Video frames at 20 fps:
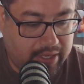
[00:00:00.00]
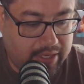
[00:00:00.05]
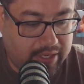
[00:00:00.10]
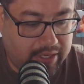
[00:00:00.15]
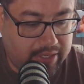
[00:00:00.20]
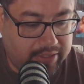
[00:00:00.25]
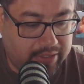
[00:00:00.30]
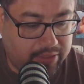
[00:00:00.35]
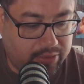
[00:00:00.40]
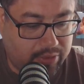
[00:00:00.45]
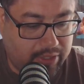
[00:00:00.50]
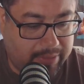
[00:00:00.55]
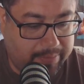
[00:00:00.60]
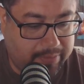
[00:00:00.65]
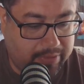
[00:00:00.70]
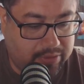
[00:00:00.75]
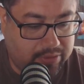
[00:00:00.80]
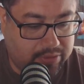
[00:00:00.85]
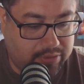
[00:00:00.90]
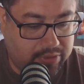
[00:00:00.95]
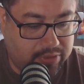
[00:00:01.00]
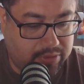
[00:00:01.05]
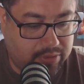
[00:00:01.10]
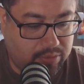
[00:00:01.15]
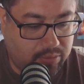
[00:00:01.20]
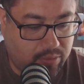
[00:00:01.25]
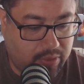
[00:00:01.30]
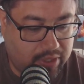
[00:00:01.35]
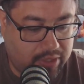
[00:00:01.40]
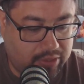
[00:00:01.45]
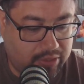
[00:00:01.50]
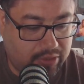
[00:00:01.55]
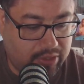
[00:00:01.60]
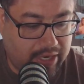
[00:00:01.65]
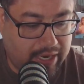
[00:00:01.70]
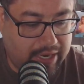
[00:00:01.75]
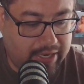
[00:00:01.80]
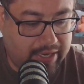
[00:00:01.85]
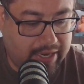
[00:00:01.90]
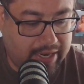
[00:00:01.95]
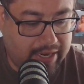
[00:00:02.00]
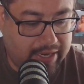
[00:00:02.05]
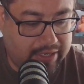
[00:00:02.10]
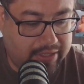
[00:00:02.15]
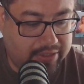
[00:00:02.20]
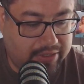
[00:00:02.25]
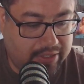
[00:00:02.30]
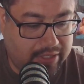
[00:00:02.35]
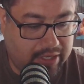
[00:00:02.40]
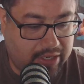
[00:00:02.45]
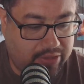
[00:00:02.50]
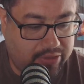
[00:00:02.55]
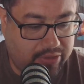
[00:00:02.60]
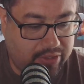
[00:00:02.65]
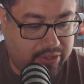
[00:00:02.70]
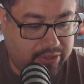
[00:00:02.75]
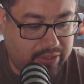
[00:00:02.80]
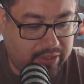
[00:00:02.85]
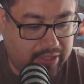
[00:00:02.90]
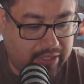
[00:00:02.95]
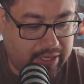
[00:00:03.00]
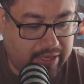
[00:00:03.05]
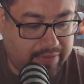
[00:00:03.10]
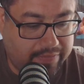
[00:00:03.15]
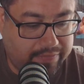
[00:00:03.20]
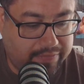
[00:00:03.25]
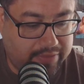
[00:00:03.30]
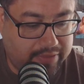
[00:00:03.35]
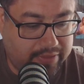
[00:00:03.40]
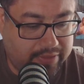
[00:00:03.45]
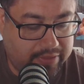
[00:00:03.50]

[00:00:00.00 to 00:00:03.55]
and the criminals, one on the right hand and the other on the left.